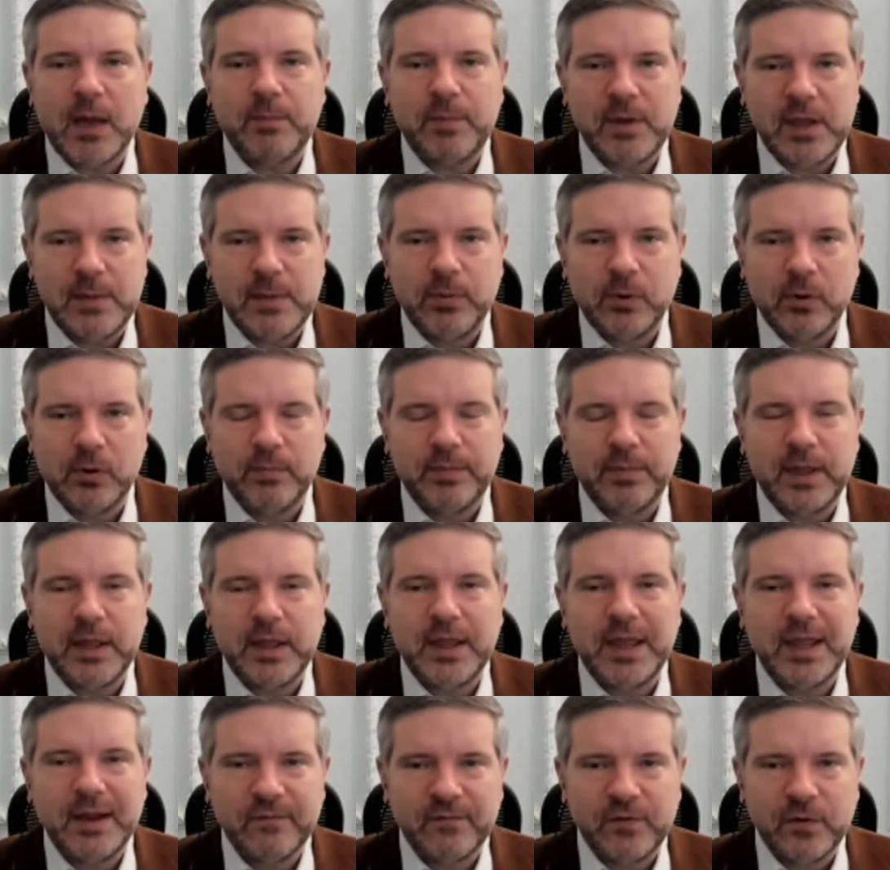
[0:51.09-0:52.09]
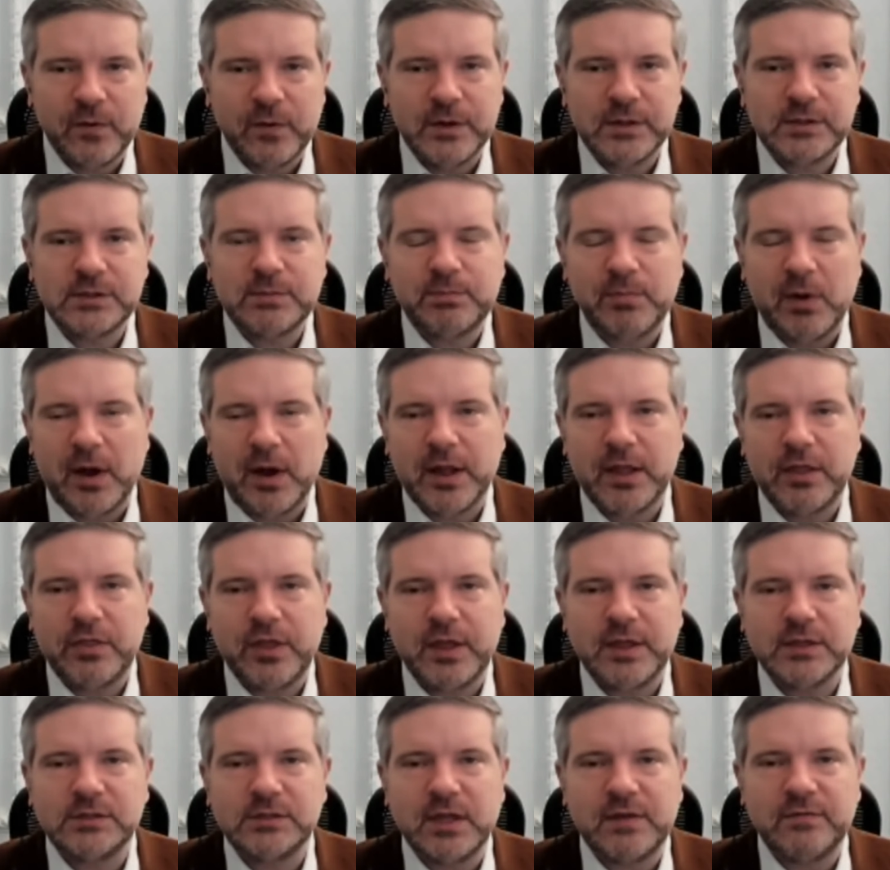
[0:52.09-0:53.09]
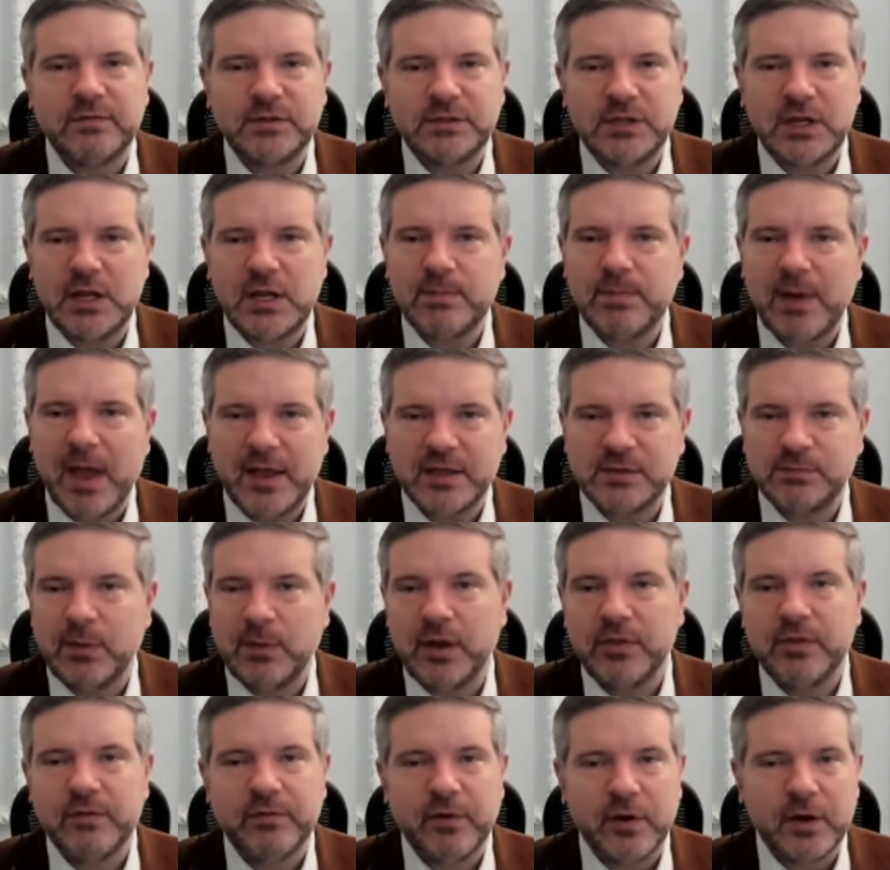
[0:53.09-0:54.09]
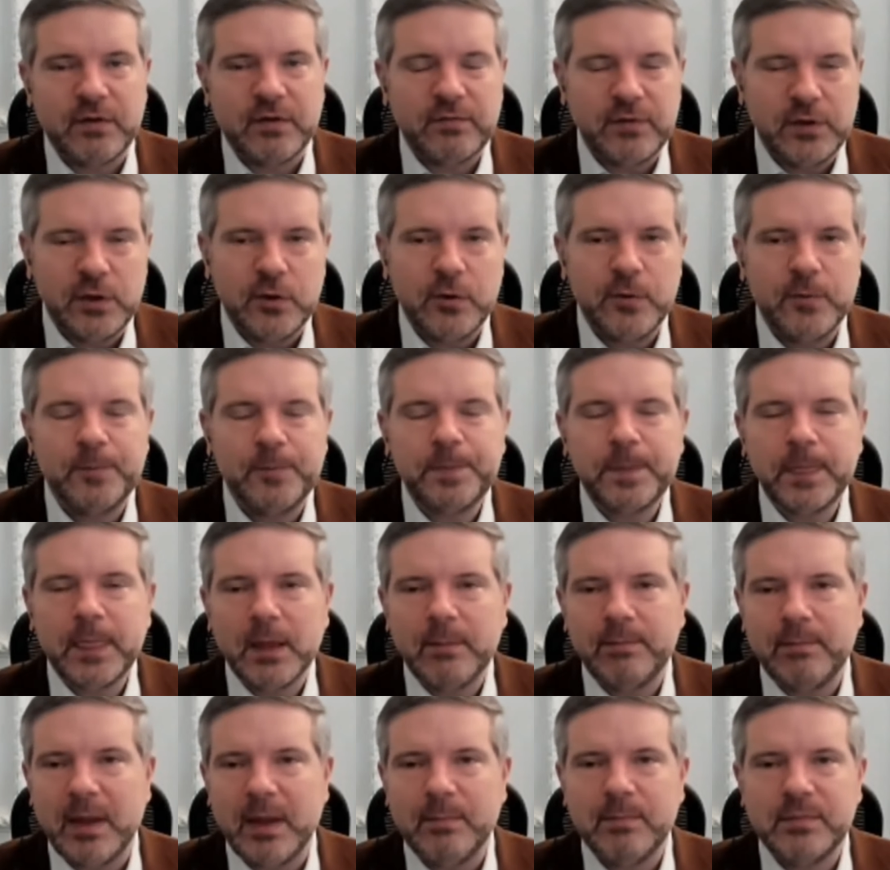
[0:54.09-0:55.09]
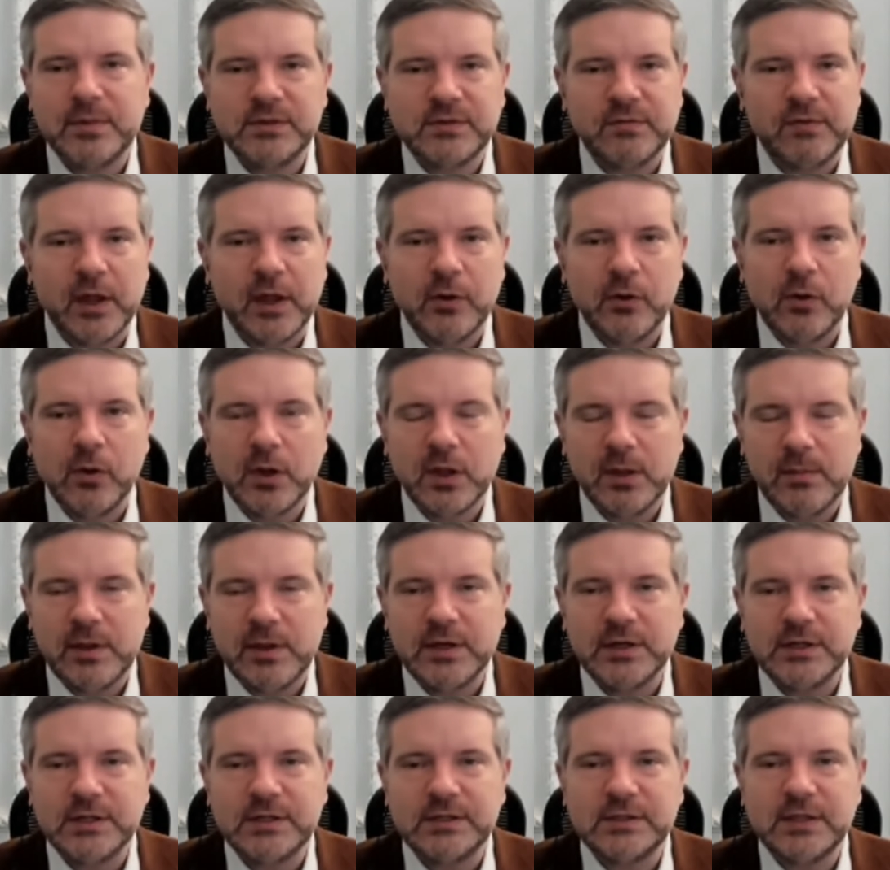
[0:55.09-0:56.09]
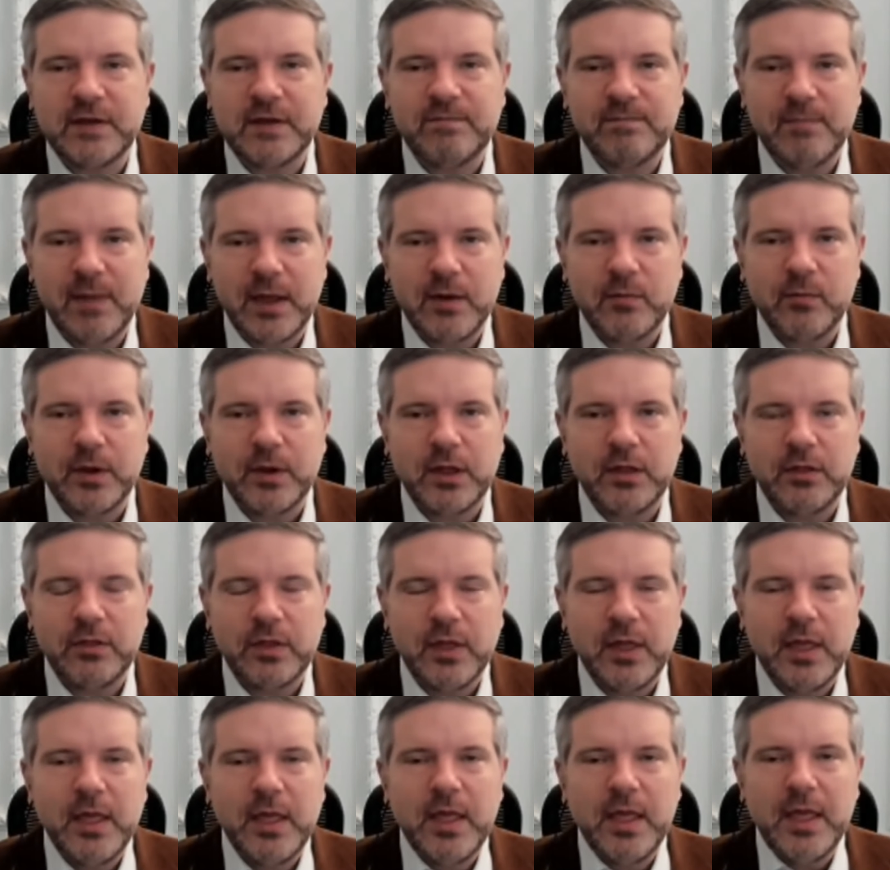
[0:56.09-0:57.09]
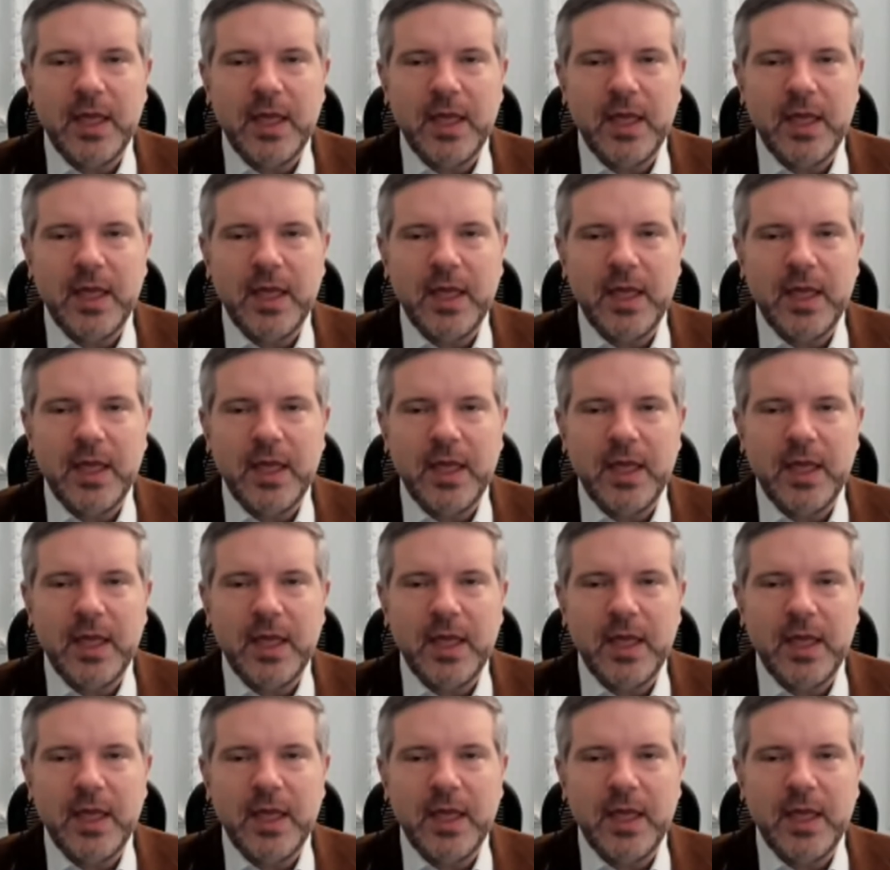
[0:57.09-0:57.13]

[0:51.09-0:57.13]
people being influenced by things they've seen, perhaps by the very few members of local communities they've met with.